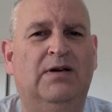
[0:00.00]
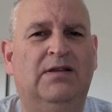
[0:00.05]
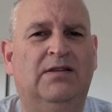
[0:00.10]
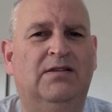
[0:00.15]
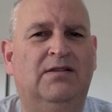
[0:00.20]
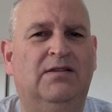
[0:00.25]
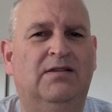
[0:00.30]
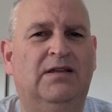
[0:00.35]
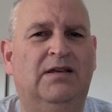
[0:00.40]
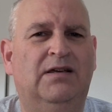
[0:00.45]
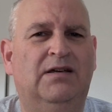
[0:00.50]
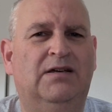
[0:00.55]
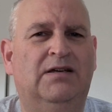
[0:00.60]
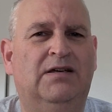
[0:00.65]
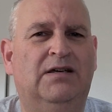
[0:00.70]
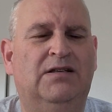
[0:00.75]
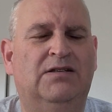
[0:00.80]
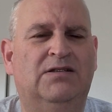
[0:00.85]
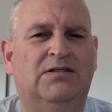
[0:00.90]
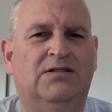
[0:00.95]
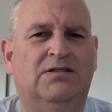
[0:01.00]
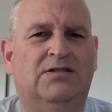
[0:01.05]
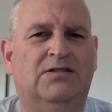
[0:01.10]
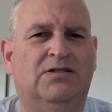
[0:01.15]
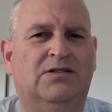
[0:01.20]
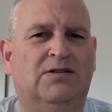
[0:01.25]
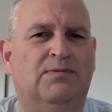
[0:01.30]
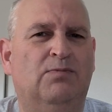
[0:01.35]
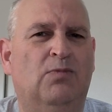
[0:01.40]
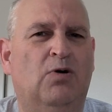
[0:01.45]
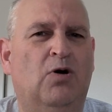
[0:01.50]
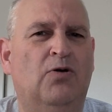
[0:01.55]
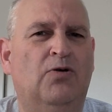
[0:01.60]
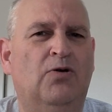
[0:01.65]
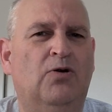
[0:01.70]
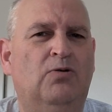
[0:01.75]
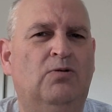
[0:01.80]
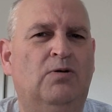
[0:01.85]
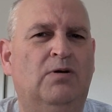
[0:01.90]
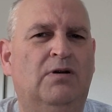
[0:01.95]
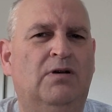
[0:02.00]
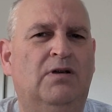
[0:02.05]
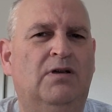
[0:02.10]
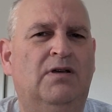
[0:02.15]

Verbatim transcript: I think it's tomorrow.